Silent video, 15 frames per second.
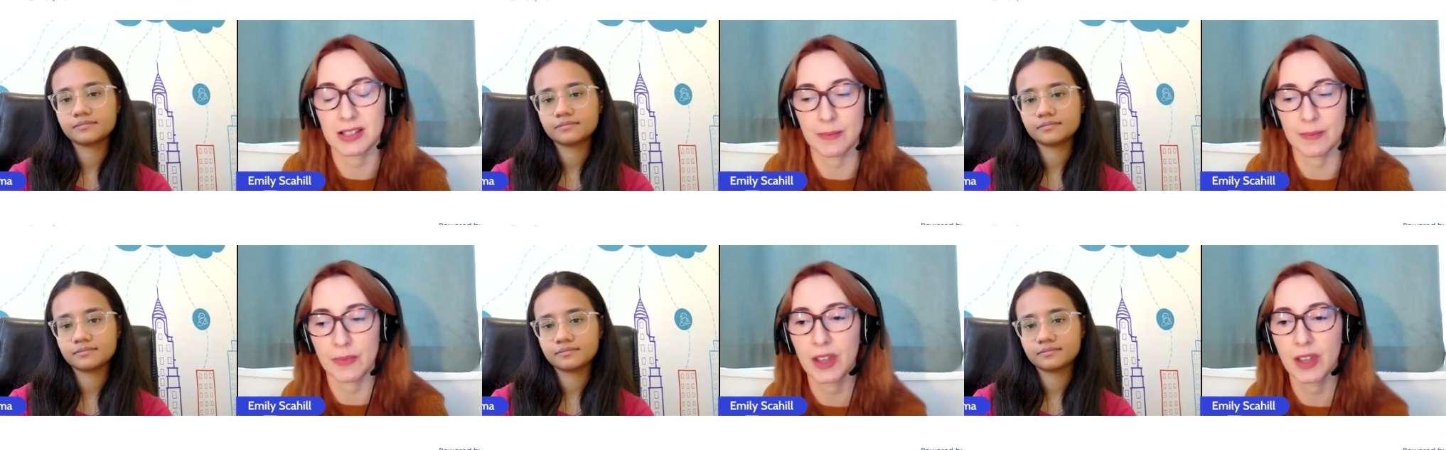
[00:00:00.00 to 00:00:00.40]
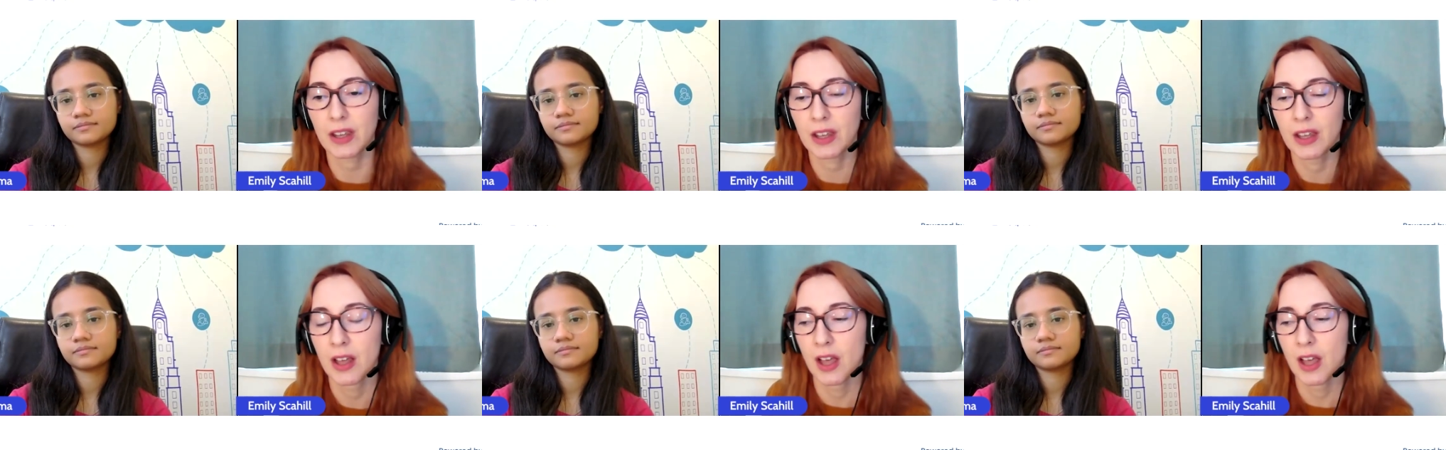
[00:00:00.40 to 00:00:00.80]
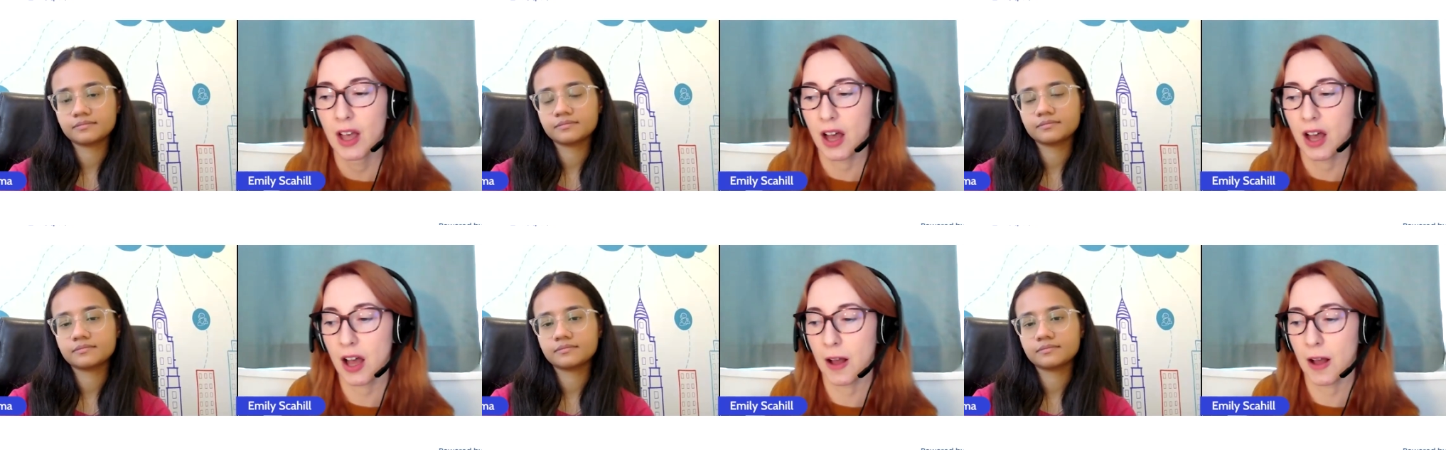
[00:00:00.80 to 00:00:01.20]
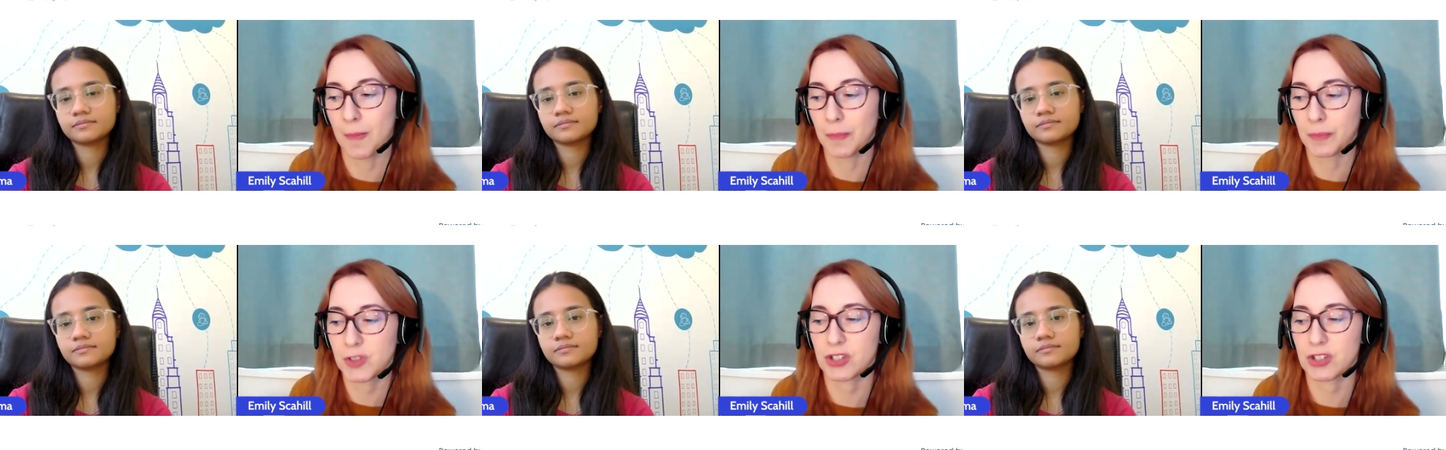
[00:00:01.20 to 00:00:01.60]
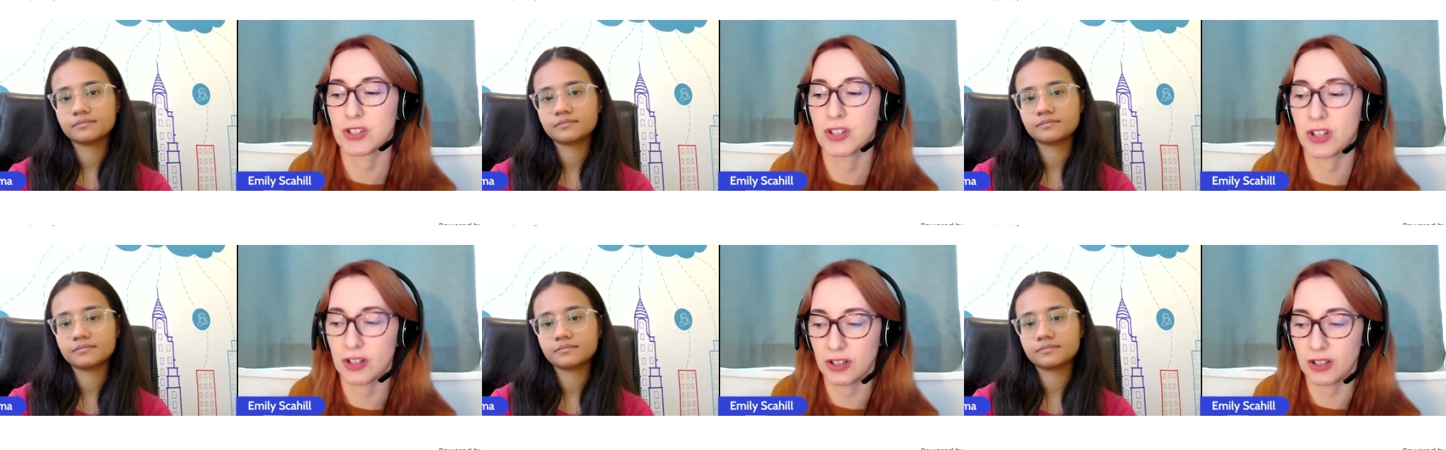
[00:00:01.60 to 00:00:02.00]
Speaker 1: into something um,
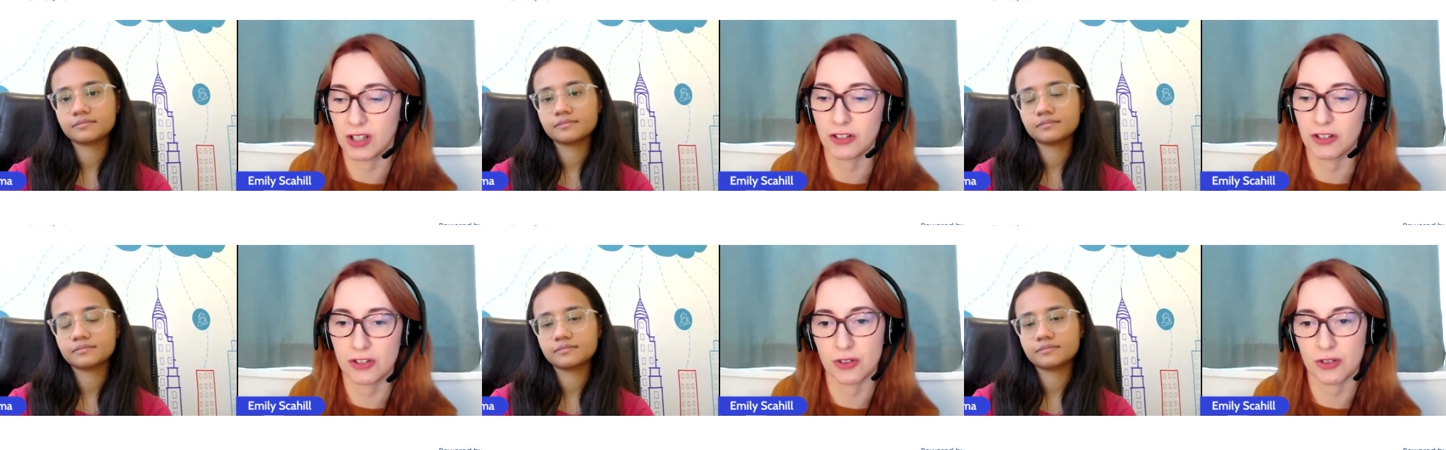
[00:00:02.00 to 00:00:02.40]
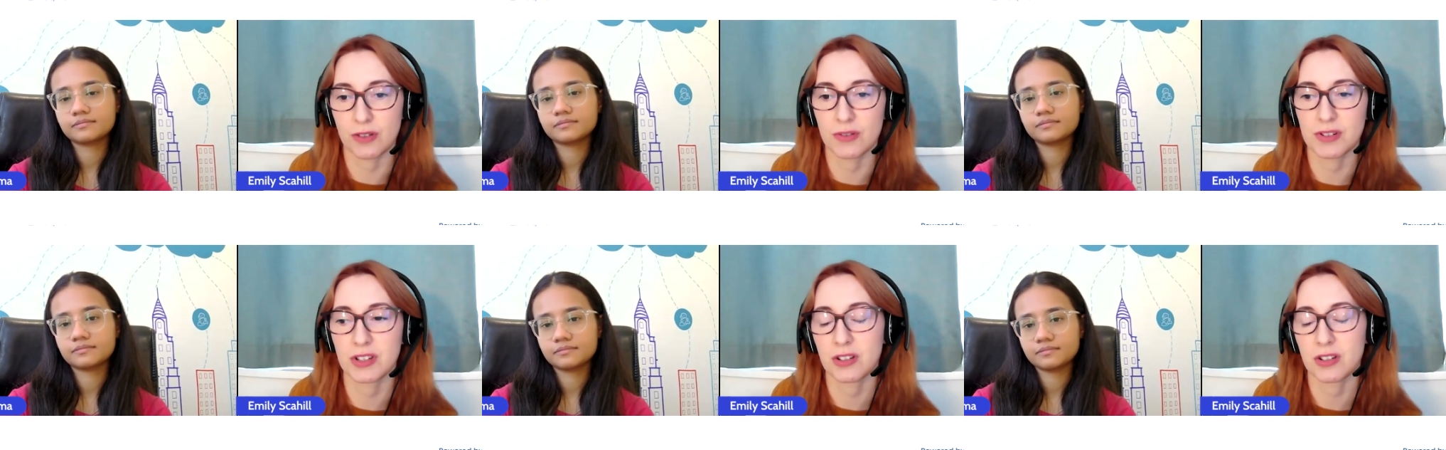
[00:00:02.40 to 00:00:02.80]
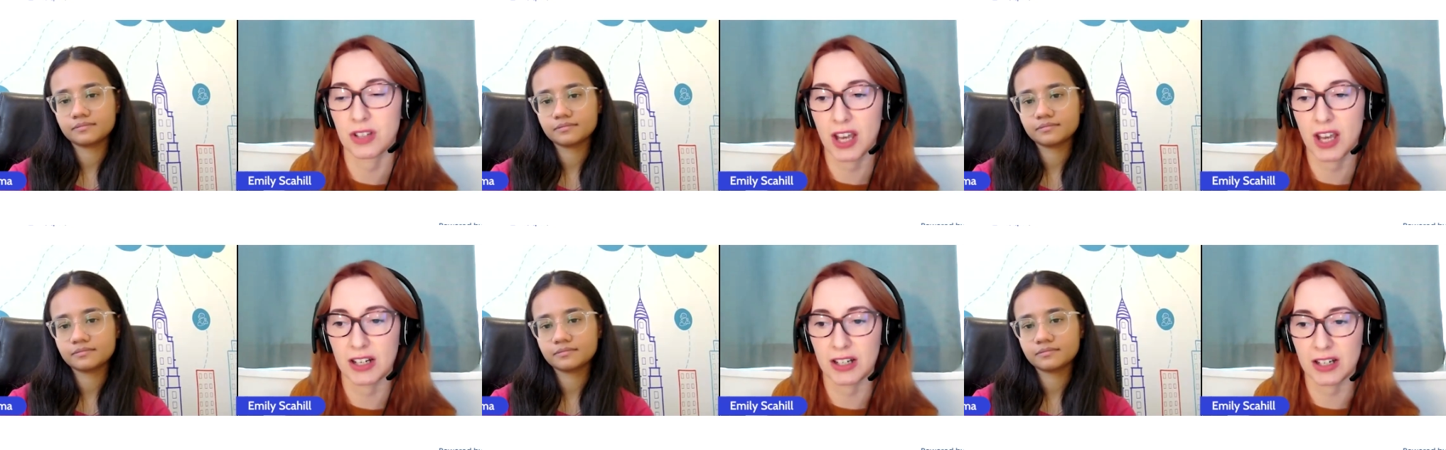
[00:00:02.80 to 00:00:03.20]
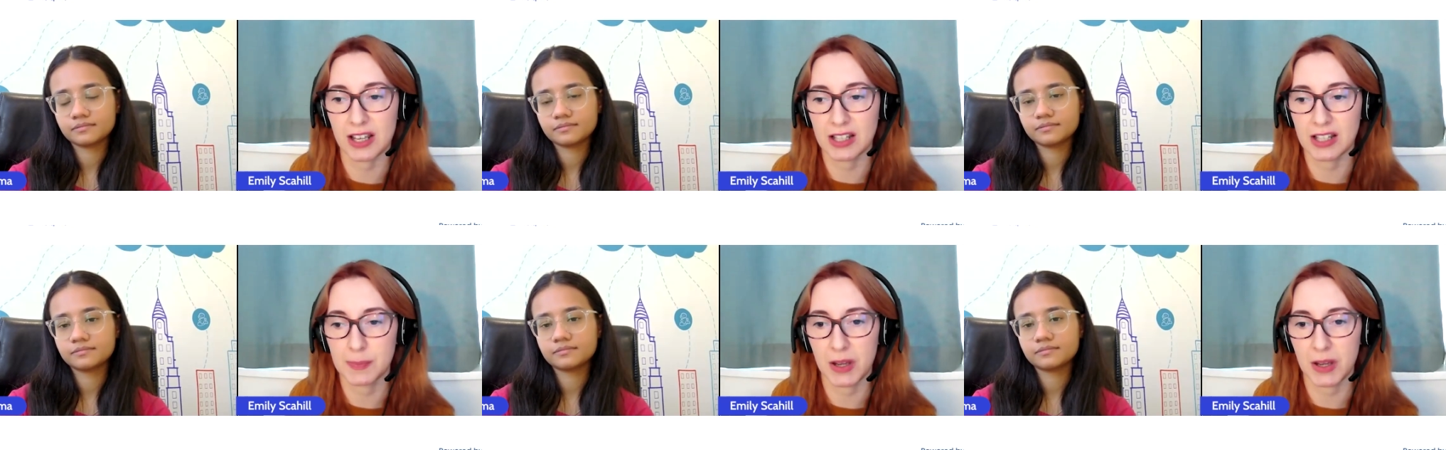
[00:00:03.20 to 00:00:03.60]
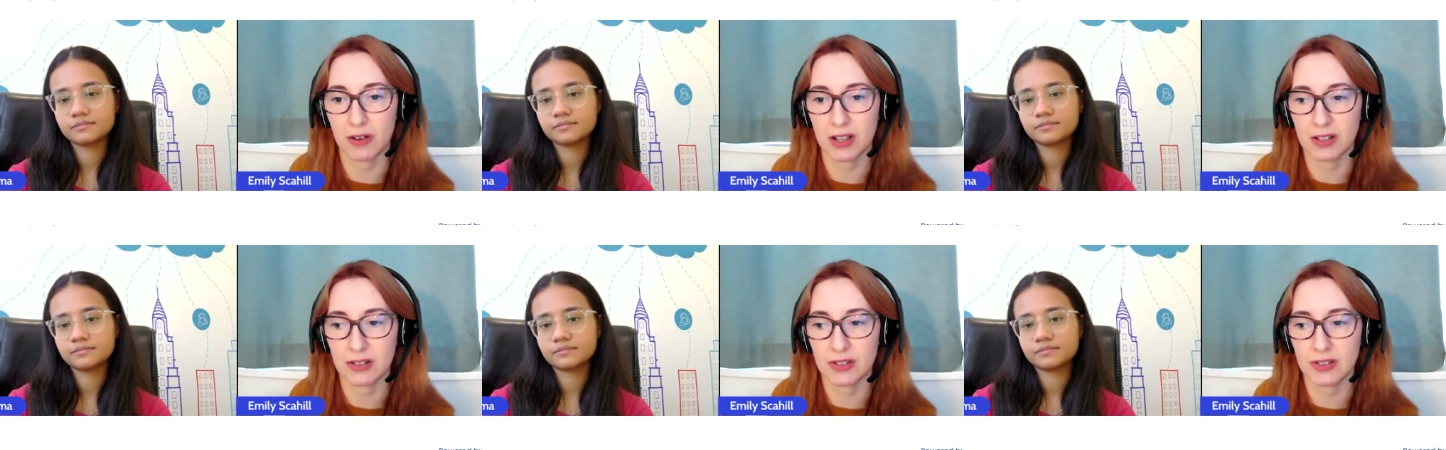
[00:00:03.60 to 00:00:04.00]
just to ensure there is a good candidate
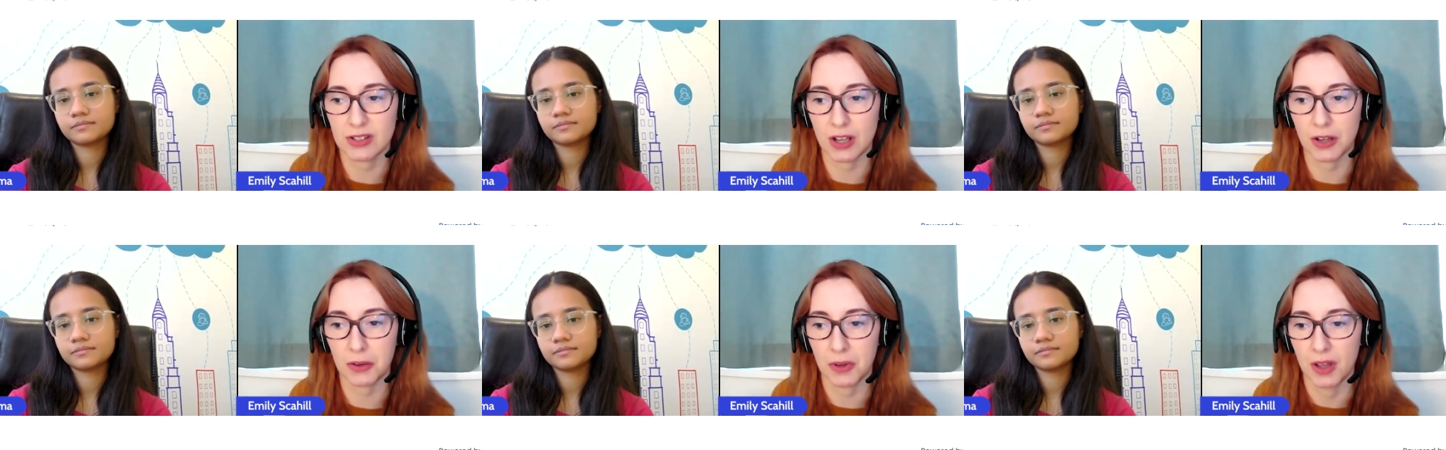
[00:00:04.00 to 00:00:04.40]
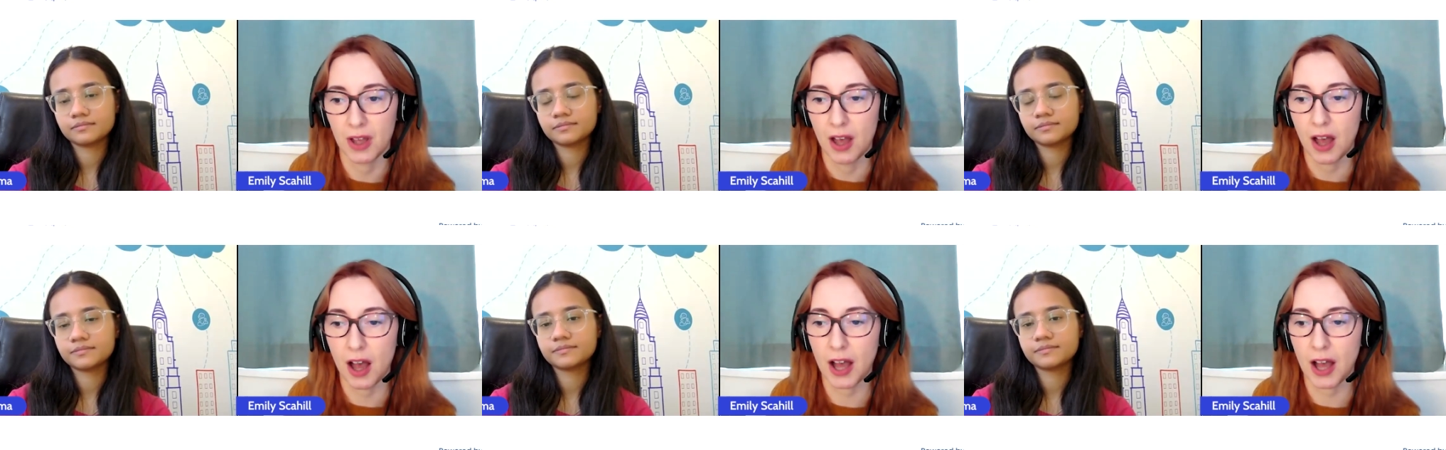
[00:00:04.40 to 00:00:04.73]
experience so